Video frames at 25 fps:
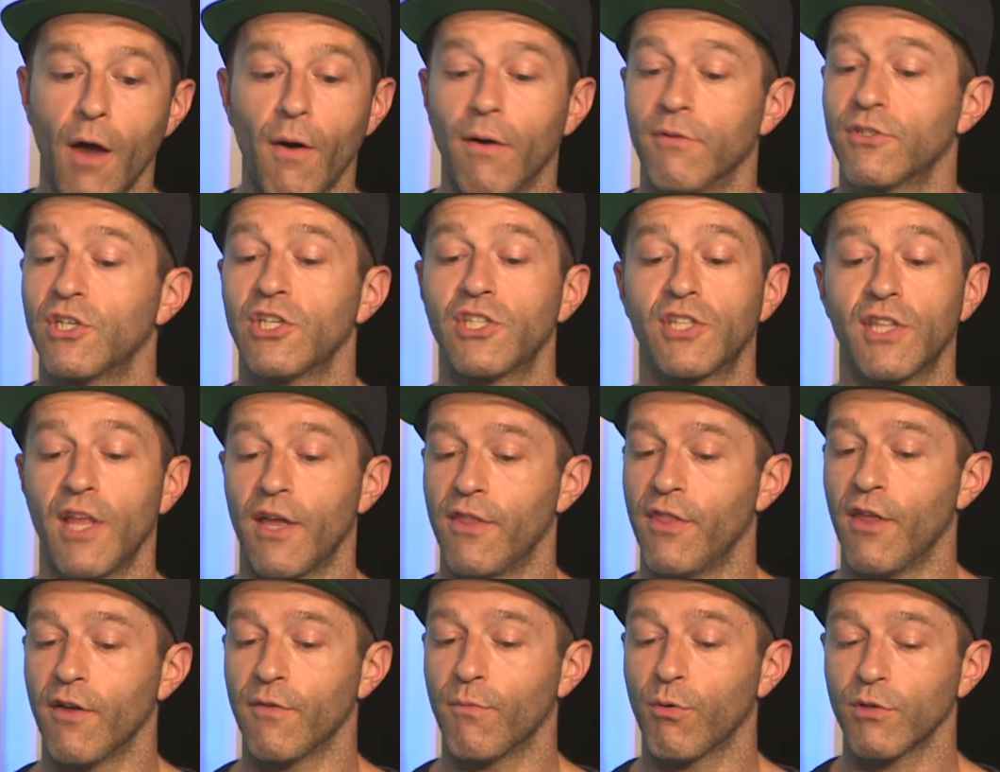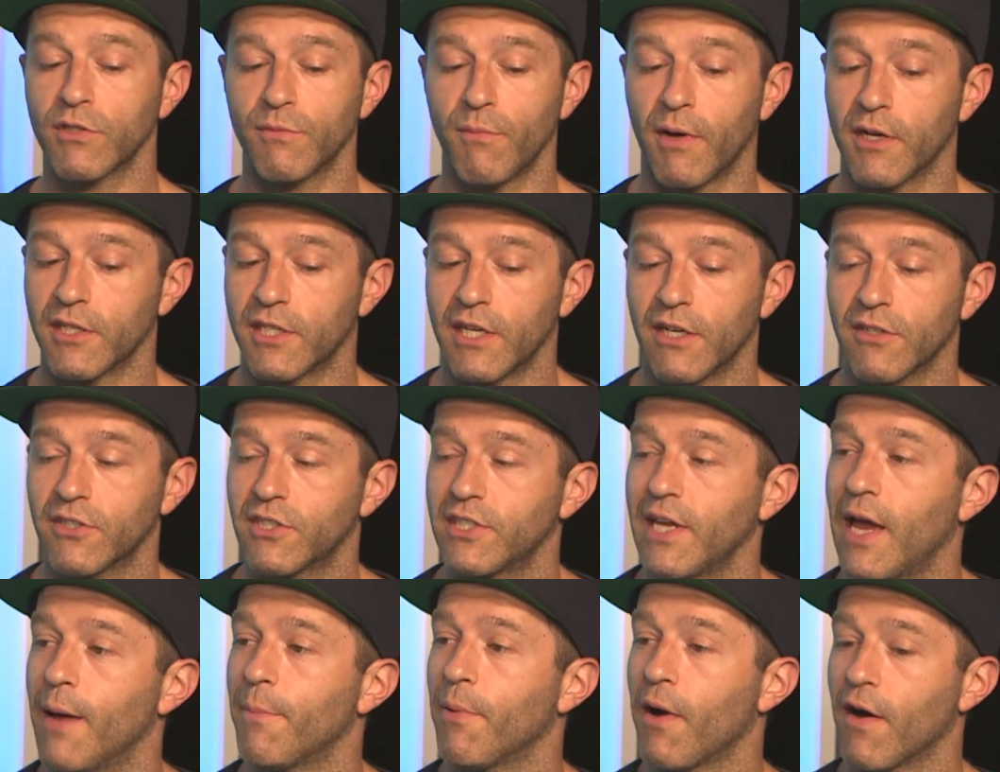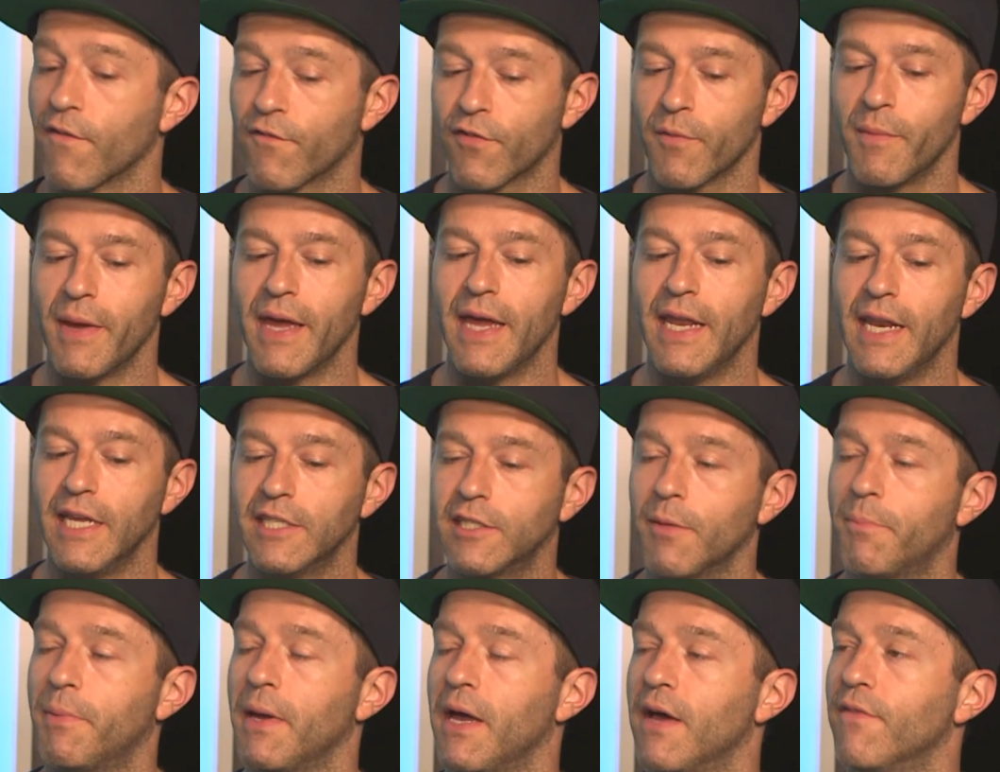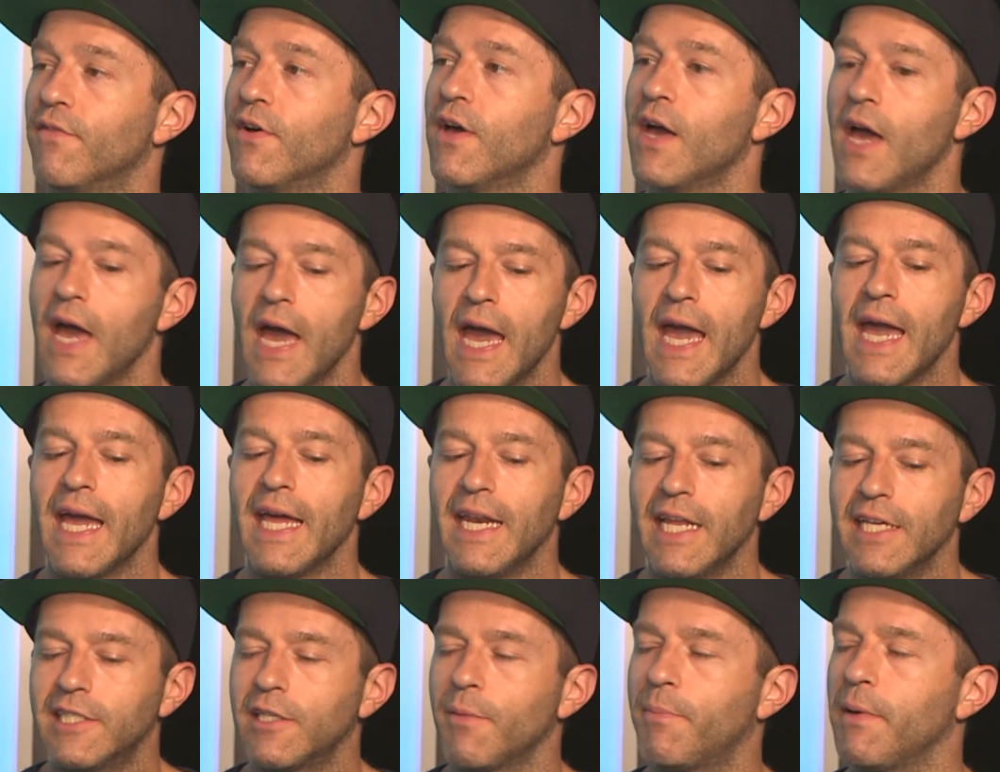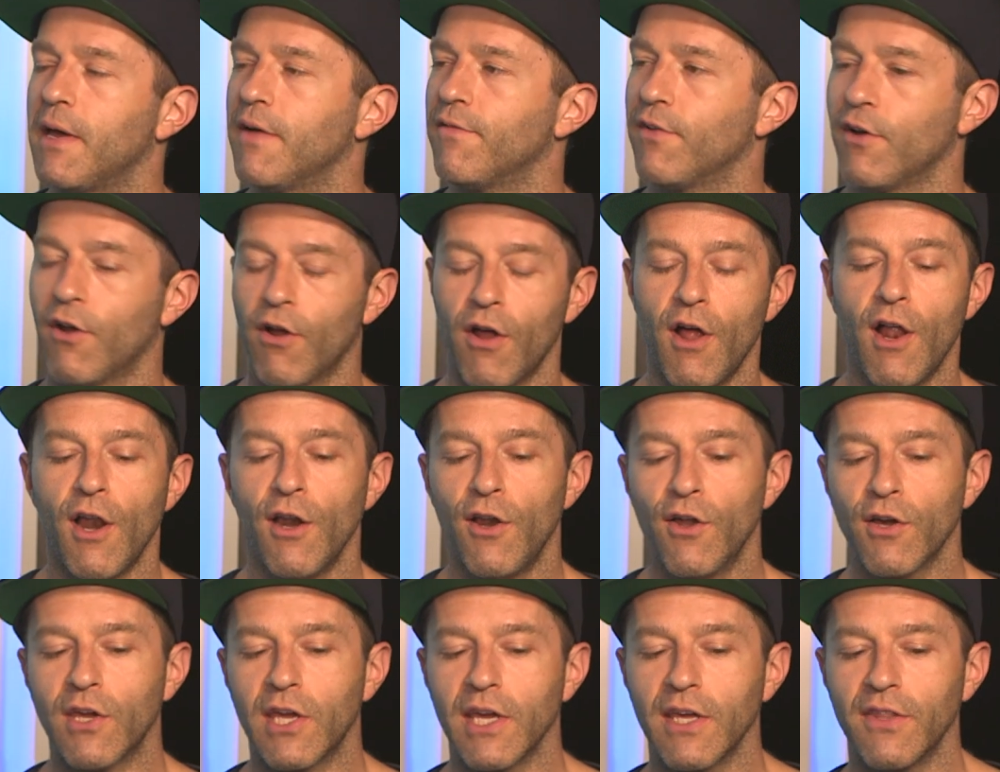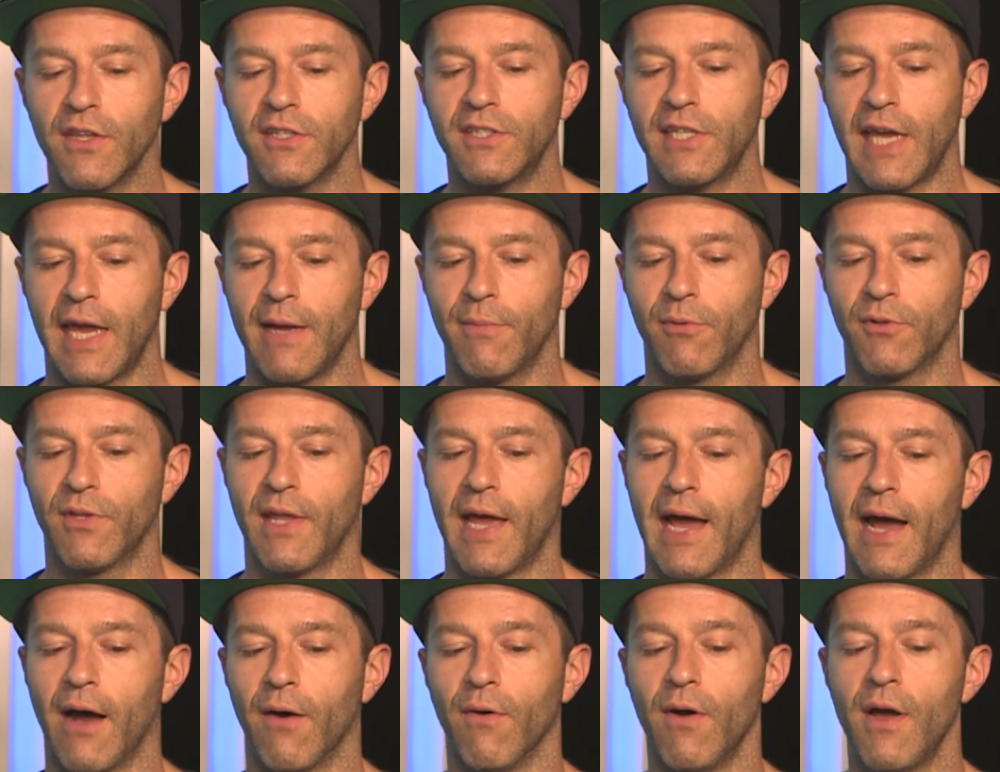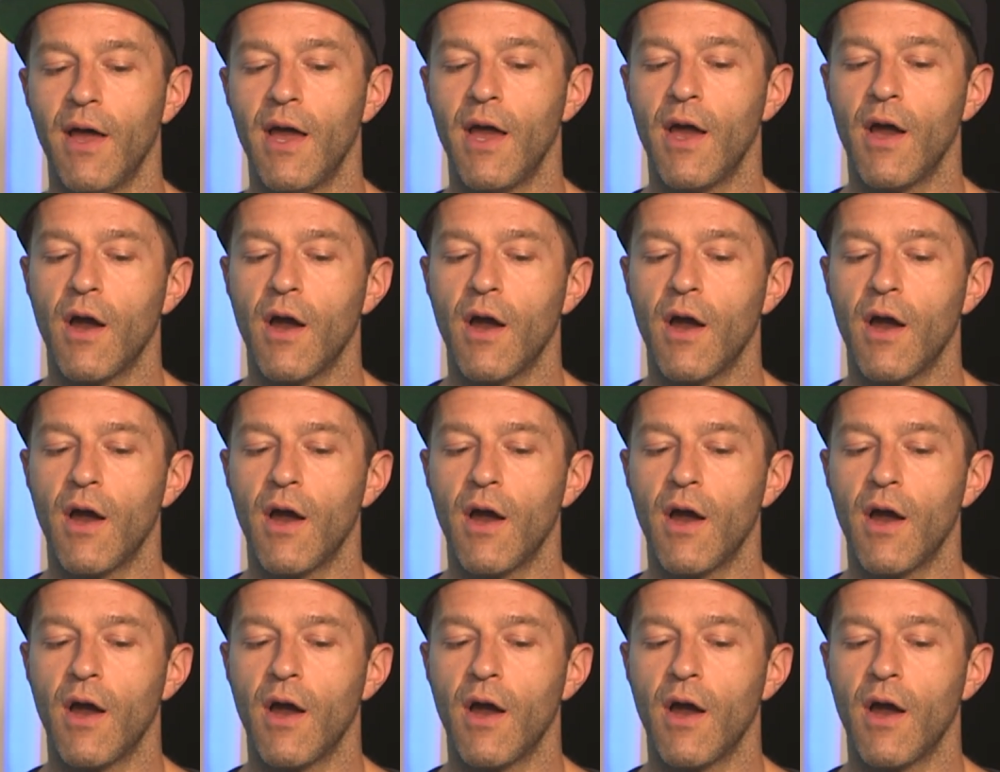I was just there wasn't much else to say apart from it is a bit of a lot. Looking at the table now.